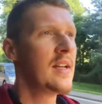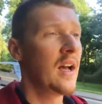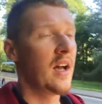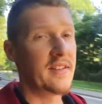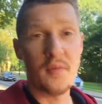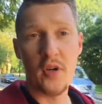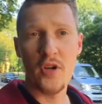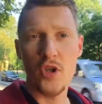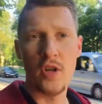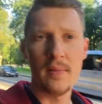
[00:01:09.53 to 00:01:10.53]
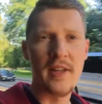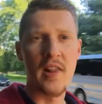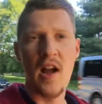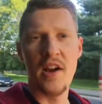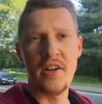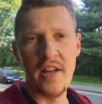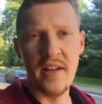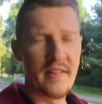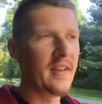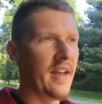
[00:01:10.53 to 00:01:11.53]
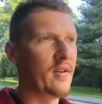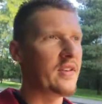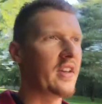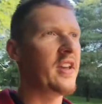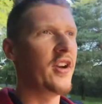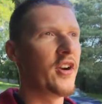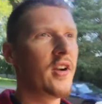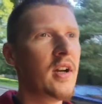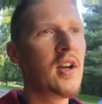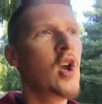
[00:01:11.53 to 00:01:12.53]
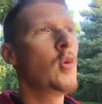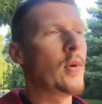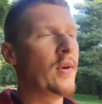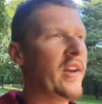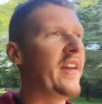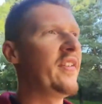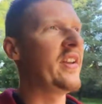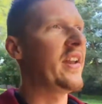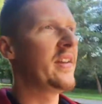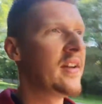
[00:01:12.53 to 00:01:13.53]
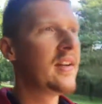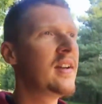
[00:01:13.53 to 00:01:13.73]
Then we're gonna show them Killarney and everything here where we're living and